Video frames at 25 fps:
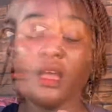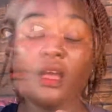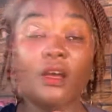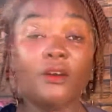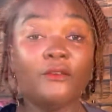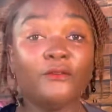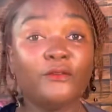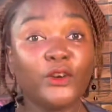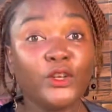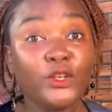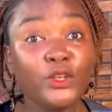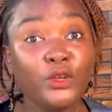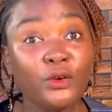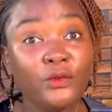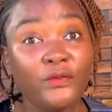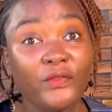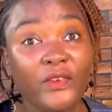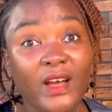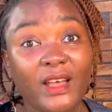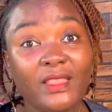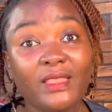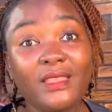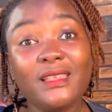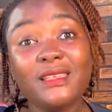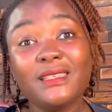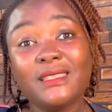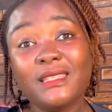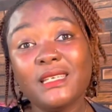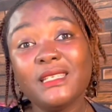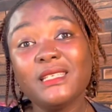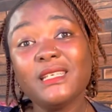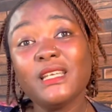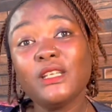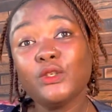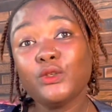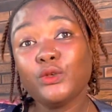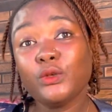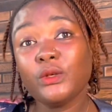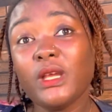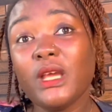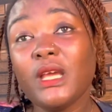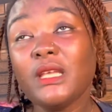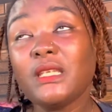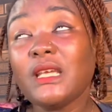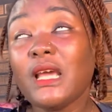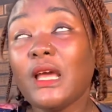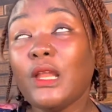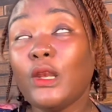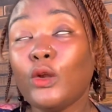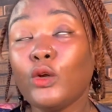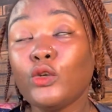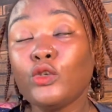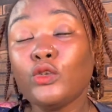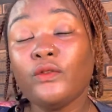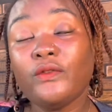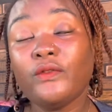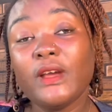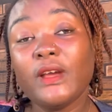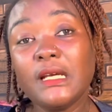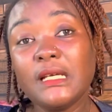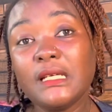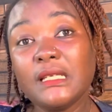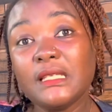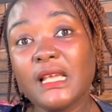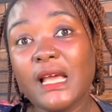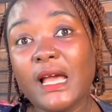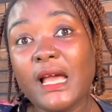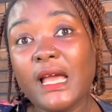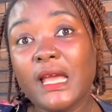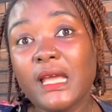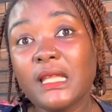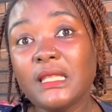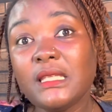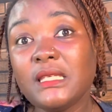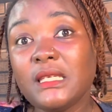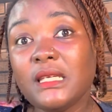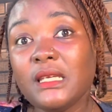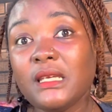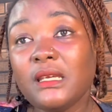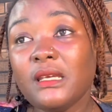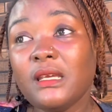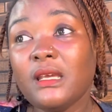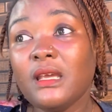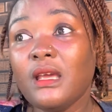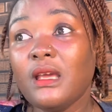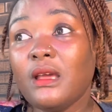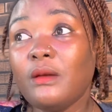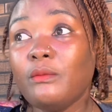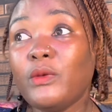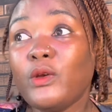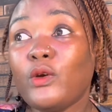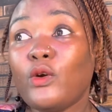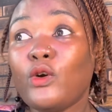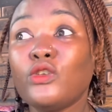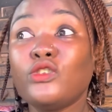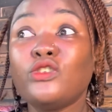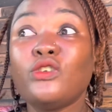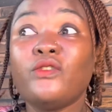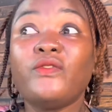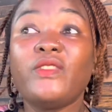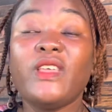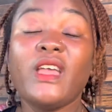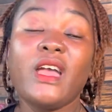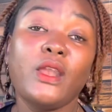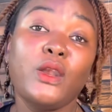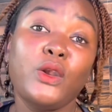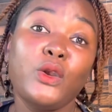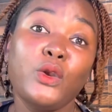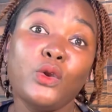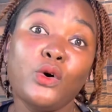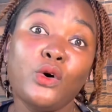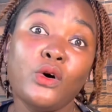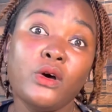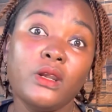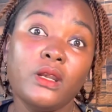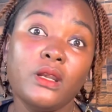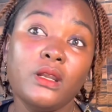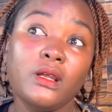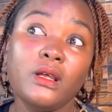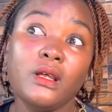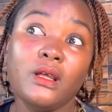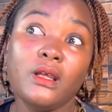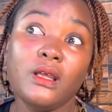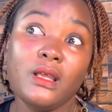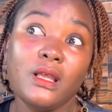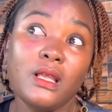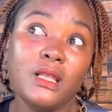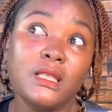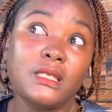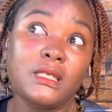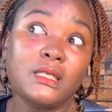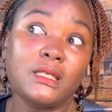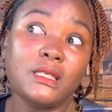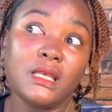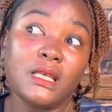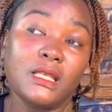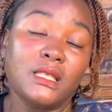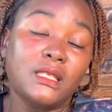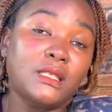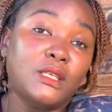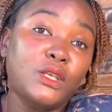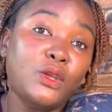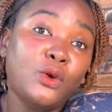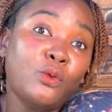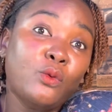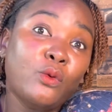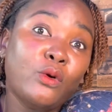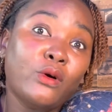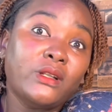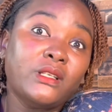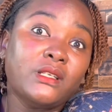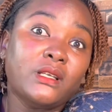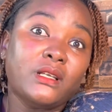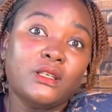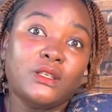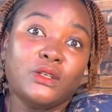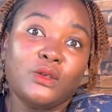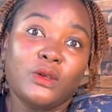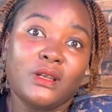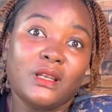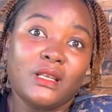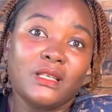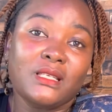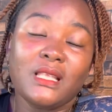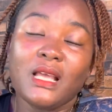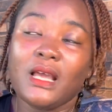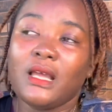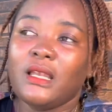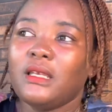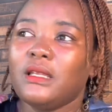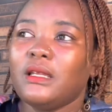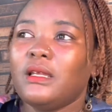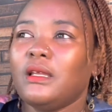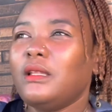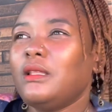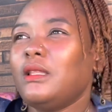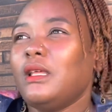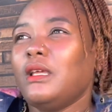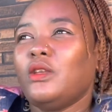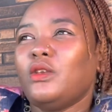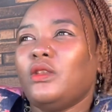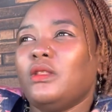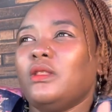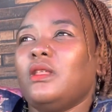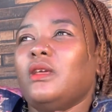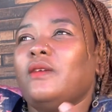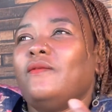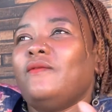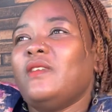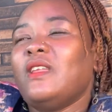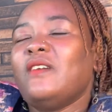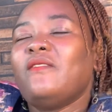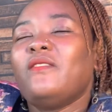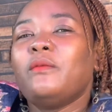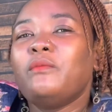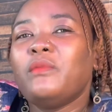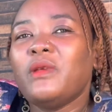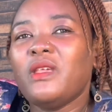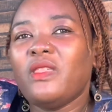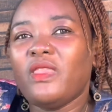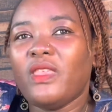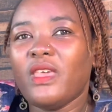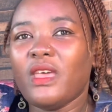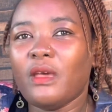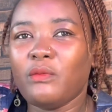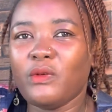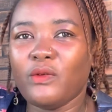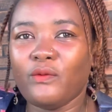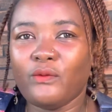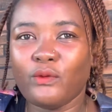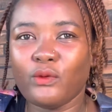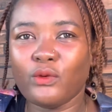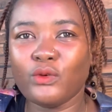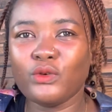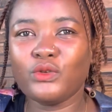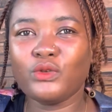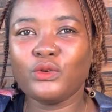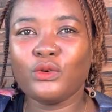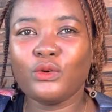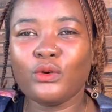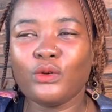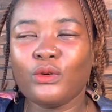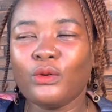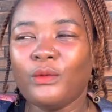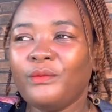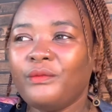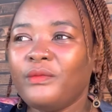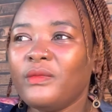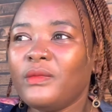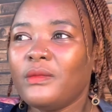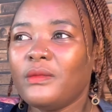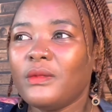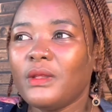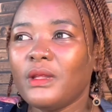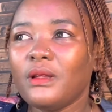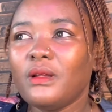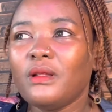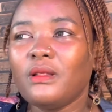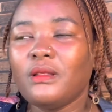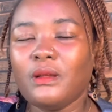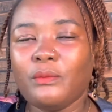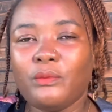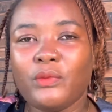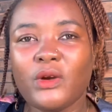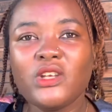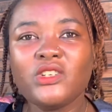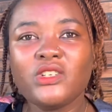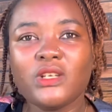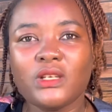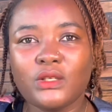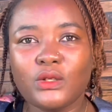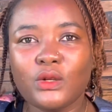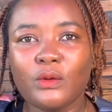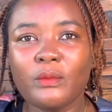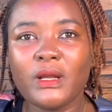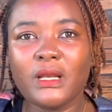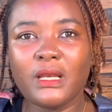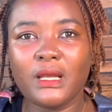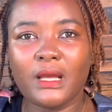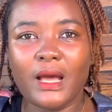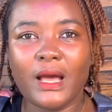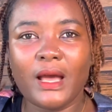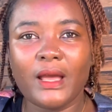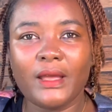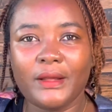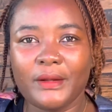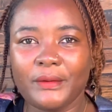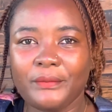For new fathers, they tend to get a lot of anxiety because of the unknown. It's new waters, you understand? They've never been there before, so the pressure is normally high,